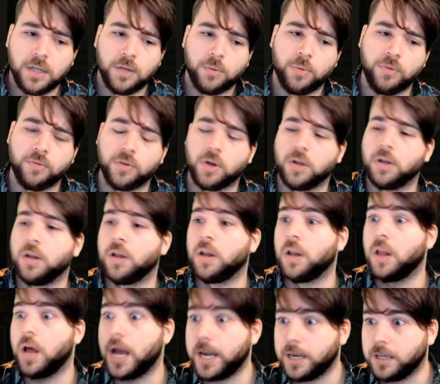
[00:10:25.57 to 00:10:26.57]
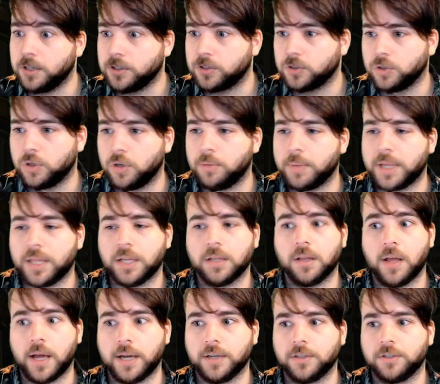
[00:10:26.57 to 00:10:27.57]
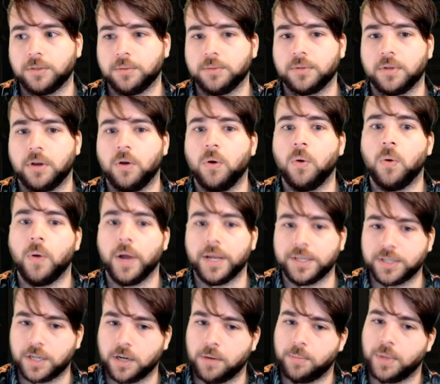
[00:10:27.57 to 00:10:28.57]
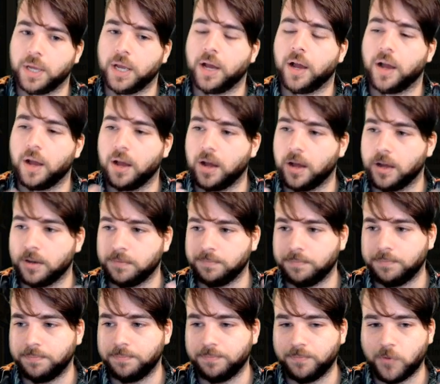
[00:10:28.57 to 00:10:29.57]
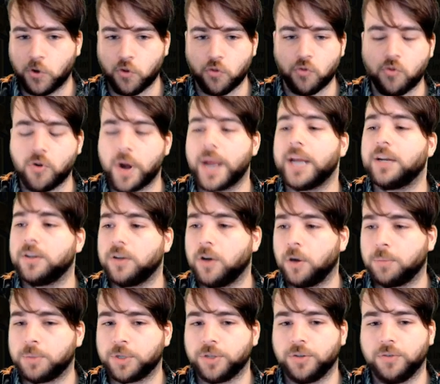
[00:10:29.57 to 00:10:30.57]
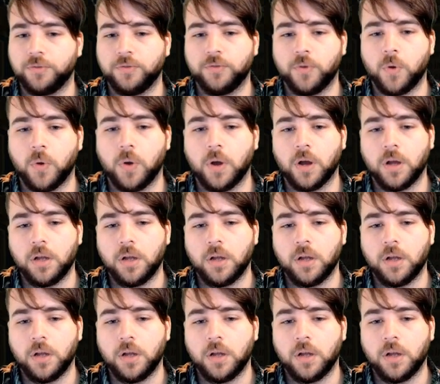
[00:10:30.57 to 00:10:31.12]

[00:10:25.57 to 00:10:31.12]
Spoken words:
We've got Lightning Storm. I think Lightning Storm is always going to be a great option for